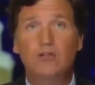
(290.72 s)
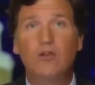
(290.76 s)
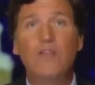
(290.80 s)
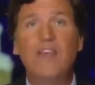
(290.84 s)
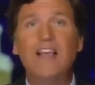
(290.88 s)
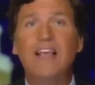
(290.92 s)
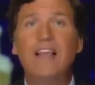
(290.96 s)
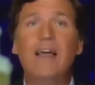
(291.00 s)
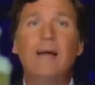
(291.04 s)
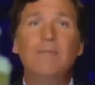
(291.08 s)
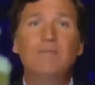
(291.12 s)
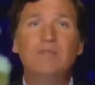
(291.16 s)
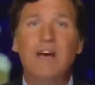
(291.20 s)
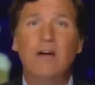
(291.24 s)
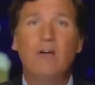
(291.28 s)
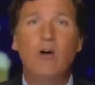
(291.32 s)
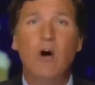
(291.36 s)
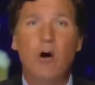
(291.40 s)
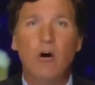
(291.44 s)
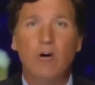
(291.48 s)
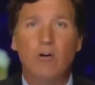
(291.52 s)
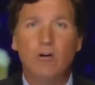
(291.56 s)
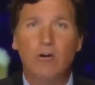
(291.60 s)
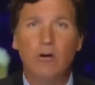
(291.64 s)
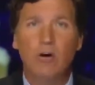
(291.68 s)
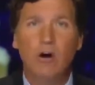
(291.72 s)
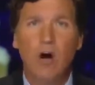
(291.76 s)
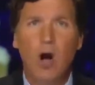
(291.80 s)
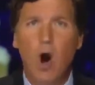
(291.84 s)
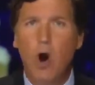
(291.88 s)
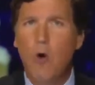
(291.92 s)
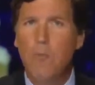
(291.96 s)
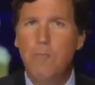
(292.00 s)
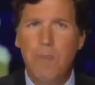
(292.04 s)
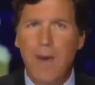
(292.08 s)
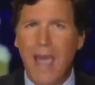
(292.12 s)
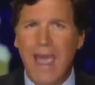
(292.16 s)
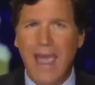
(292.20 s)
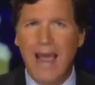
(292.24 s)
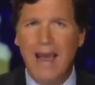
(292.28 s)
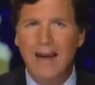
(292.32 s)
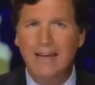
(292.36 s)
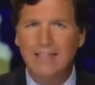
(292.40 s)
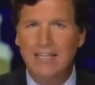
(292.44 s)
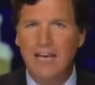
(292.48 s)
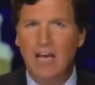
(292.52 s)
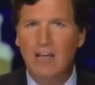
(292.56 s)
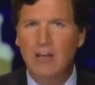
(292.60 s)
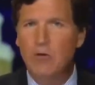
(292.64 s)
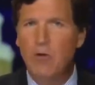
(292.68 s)
So they clamp down harder. Obey,
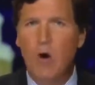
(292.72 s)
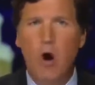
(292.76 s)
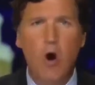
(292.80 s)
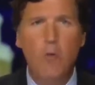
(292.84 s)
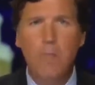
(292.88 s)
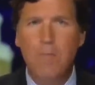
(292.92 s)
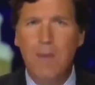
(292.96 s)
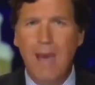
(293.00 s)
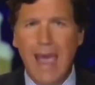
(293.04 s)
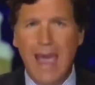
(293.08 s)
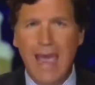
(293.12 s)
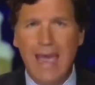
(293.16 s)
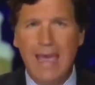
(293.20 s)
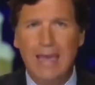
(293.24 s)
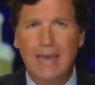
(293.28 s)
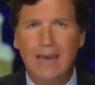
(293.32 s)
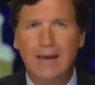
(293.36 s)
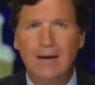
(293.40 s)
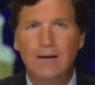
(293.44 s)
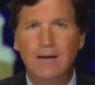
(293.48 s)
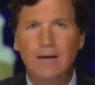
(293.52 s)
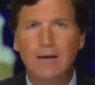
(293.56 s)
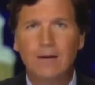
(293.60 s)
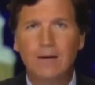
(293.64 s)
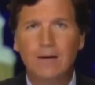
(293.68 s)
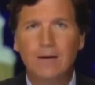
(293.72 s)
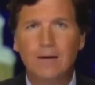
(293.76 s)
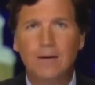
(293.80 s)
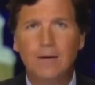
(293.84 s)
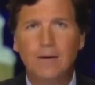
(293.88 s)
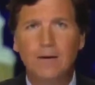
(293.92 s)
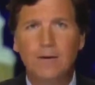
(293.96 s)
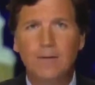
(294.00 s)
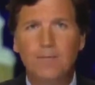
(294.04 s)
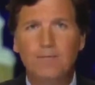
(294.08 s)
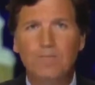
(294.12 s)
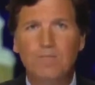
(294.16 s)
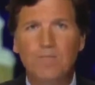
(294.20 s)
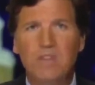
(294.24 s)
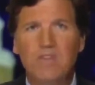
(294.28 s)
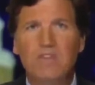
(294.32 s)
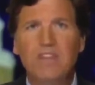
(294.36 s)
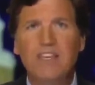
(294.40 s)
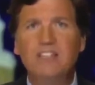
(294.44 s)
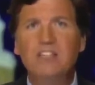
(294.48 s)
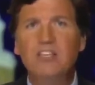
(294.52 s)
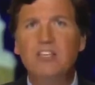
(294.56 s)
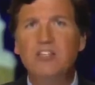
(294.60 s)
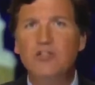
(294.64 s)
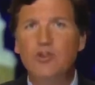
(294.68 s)
I tell you, obey.
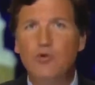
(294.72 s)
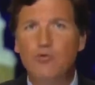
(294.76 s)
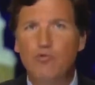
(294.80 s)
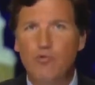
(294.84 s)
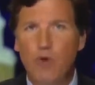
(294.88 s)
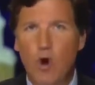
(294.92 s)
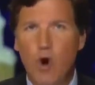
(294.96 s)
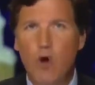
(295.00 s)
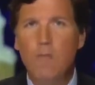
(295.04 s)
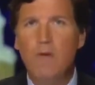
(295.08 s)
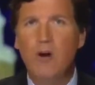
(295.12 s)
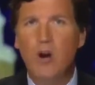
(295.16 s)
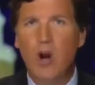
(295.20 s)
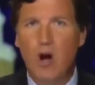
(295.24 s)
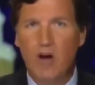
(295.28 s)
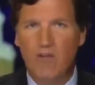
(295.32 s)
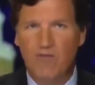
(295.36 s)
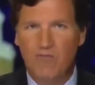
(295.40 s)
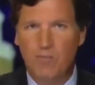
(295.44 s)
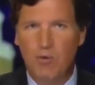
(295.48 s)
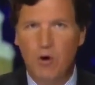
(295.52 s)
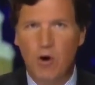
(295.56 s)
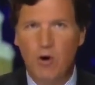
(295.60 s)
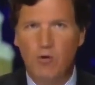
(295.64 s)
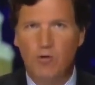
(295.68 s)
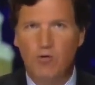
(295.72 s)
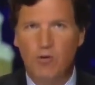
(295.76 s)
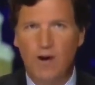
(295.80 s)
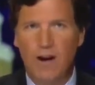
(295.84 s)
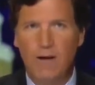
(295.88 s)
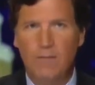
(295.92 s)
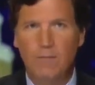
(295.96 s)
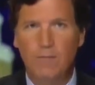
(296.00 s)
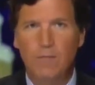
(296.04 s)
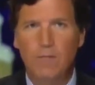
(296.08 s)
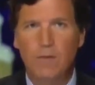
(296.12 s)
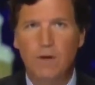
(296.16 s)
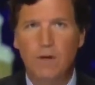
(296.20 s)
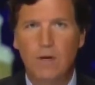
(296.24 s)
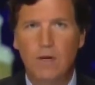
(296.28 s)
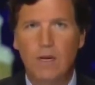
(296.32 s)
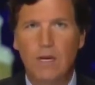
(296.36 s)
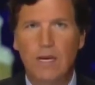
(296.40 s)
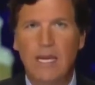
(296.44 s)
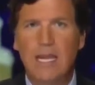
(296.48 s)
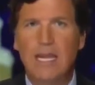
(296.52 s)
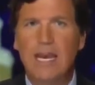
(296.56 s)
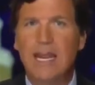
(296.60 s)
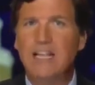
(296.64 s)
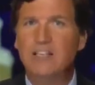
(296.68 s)
This is the Romanov program.
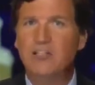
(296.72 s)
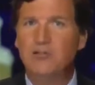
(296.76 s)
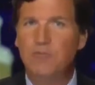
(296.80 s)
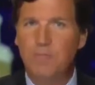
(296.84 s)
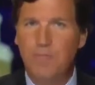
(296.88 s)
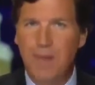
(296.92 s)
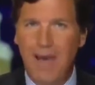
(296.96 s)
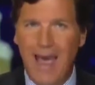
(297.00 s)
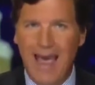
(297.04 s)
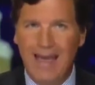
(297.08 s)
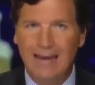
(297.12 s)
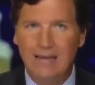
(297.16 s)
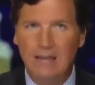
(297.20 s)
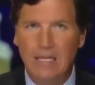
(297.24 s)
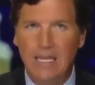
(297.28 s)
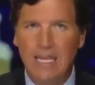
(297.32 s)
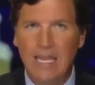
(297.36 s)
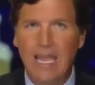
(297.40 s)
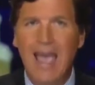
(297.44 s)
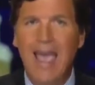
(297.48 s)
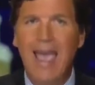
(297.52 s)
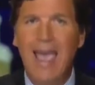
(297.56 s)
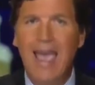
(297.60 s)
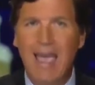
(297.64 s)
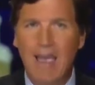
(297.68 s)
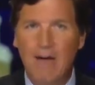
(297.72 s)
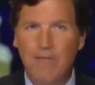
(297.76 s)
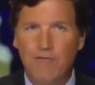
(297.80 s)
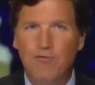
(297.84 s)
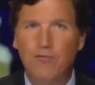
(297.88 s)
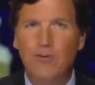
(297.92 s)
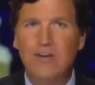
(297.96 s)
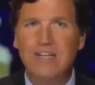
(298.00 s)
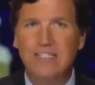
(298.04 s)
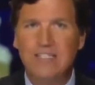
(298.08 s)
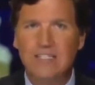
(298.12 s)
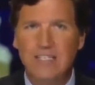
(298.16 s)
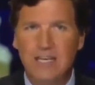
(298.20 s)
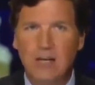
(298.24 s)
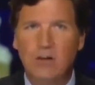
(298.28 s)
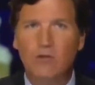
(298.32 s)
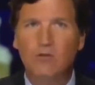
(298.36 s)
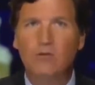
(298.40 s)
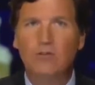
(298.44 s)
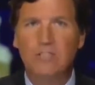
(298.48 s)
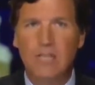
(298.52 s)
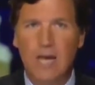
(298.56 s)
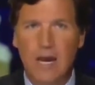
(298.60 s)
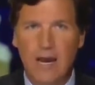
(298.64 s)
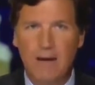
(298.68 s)
It ends badly every
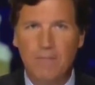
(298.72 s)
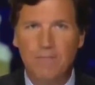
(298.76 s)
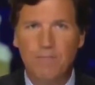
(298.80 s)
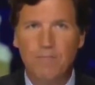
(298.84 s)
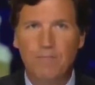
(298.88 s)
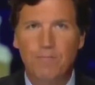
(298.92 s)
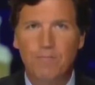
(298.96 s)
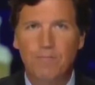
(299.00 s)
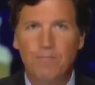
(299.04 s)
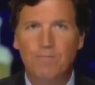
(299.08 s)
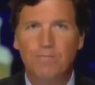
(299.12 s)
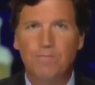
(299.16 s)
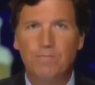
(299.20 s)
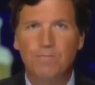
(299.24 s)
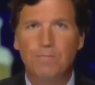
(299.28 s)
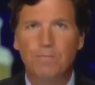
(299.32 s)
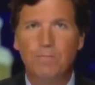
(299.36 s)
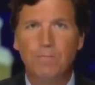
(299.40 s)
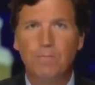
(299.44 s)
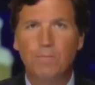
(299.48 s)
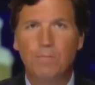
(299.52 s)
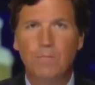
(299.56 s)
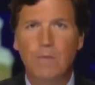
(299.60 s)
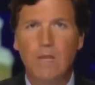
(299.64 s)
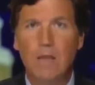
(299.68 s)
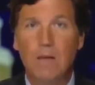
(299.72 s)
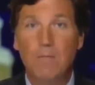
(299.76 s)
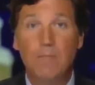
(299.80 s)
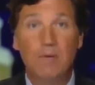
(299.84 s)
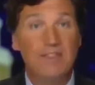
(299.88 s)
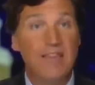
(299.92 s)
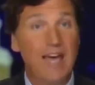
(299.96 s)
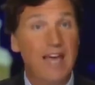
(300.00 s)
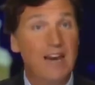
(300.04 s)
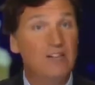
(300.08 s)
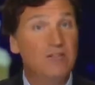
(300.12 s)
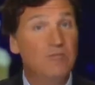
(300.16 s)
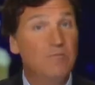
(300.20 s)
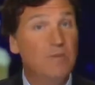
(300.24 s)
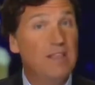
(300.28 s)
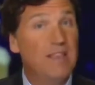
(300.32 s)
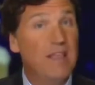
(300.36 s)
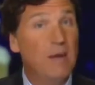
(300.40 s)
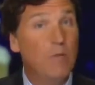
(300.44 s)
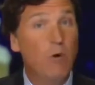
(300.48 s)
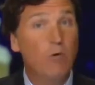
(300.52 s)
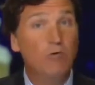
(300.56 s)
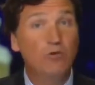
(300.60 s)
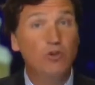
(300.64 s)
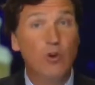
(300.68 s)
single time. But that doesn't
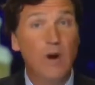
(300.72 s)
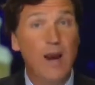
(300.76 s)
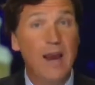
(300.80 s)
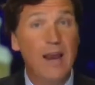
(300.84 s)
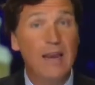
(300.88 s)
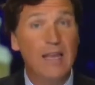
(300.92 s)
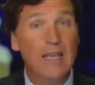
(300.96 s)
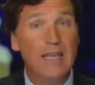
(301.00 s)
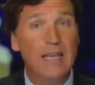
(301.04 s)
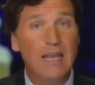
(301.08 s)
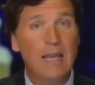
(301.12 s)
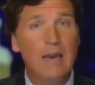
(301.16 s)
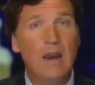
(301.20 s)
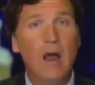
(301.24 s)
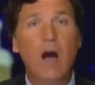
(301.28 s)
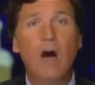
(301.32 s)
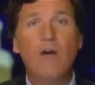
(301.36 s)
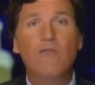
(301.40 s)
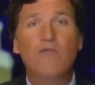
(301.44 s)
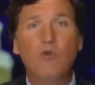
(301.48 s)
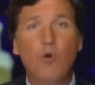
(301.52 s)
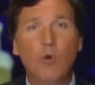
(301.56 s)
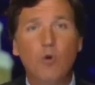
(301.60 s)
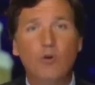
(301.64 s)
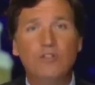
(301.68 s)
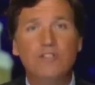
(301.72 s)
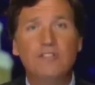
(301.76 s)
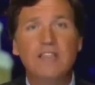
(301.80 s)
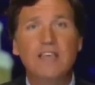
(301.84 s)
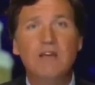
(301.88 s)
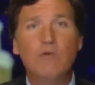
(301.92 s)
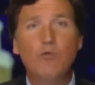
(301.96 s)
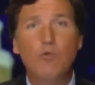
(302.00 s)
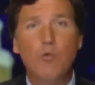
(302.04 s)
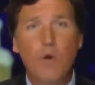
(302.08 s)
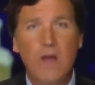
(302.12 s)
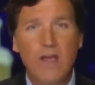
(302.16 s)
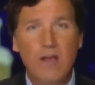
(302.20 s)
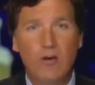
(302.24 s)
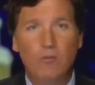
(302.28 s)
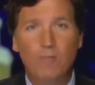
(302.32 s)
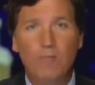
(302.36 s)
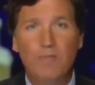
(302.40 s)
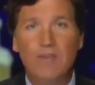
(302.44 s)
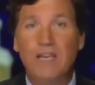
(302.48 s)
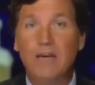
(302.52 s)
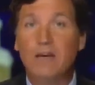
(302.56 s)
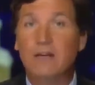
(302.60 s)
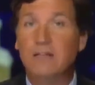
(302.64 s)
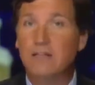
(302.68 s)
mean they won't try it again. Of course they
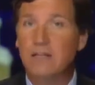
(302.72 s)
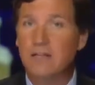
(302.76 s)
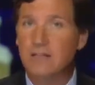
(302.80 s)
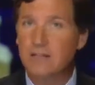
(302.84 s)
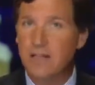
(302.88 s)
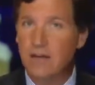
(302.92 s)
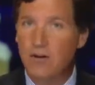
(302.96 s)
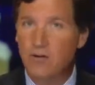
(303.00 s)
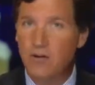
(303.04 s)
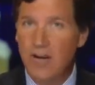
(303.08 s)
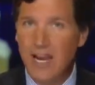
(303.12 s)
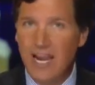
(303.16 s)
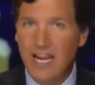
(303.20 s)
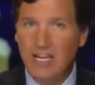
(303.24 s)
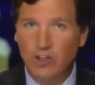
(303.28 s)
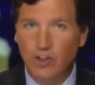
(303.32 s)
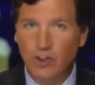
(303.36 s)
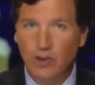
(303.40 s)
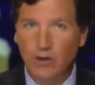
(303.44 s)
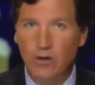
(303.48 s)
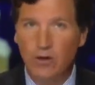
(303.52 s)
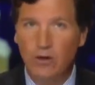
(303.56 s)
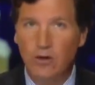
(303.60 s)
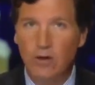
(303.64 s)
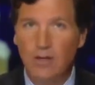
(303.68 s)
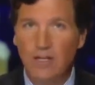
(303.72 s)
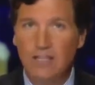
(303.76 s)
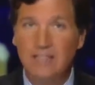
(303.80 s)
will, because it's their nature.